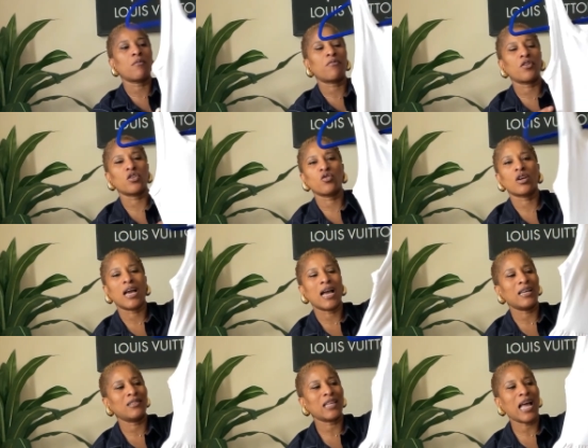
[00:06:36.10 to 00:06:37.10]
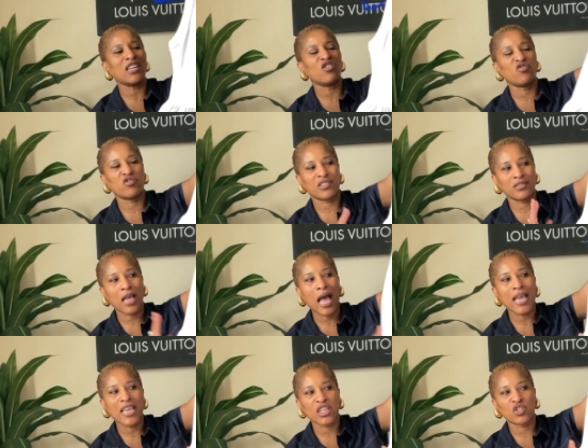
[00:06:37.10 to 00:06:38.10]
up for you guys, I
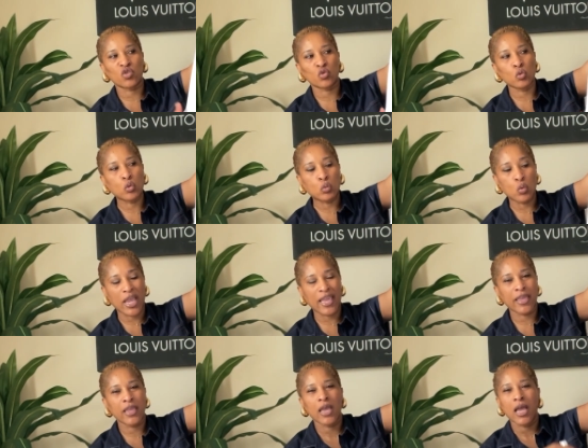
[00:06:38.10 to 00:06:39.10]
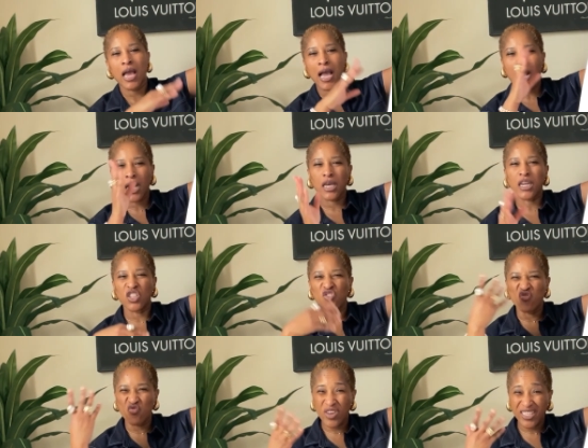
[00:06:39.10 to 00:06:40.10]
start a two-way. I kind
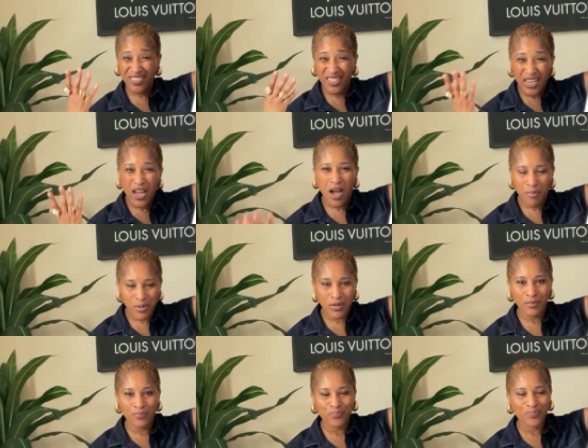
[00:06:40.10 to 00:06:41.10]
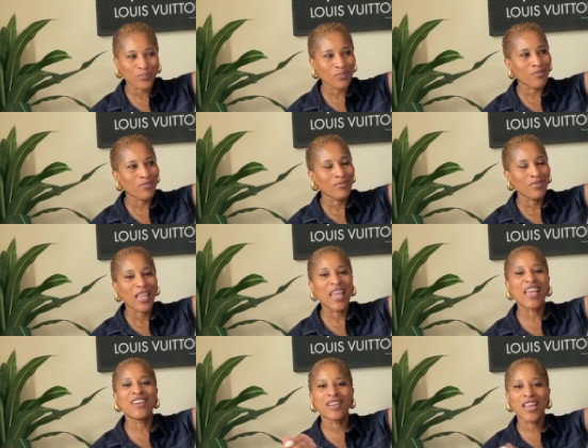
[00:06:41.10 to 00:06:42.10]
of dress it up,
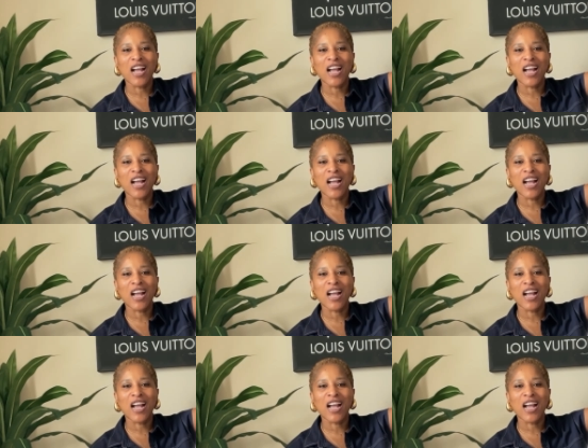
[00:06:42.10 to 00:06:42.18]
and then